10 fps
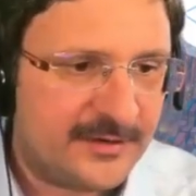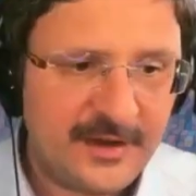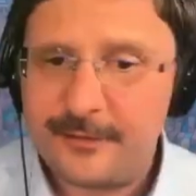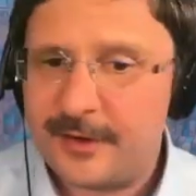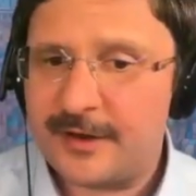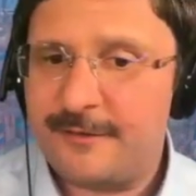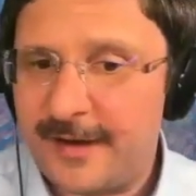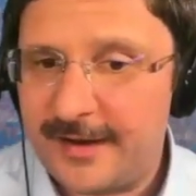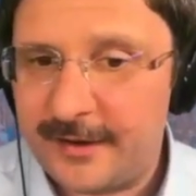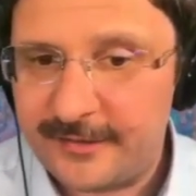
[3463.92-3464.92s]
if we can
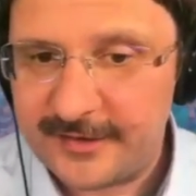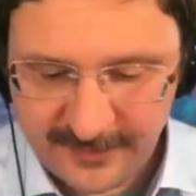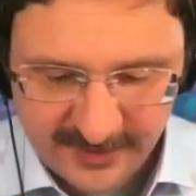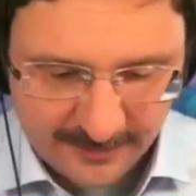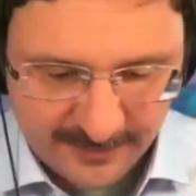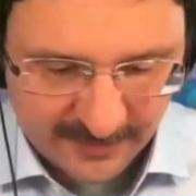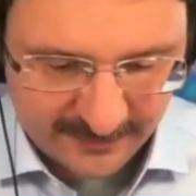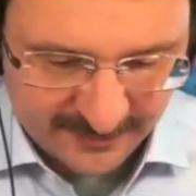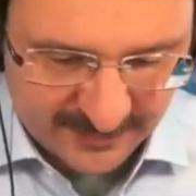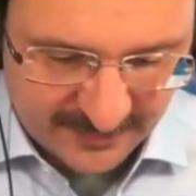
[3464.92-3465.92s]
find out something
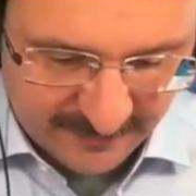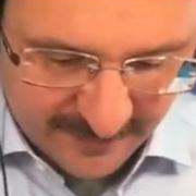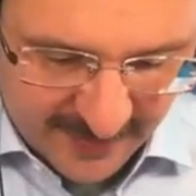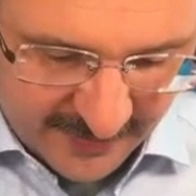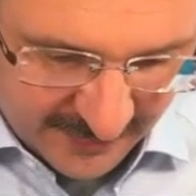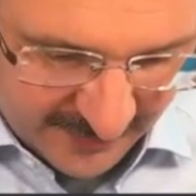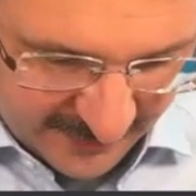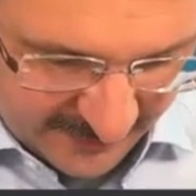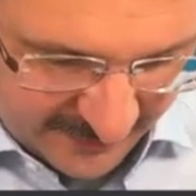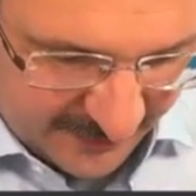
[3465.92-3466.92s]
about the
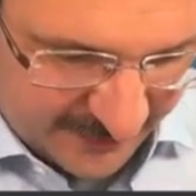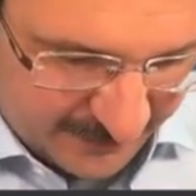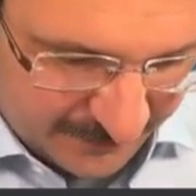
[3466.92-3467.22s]
definiteness here.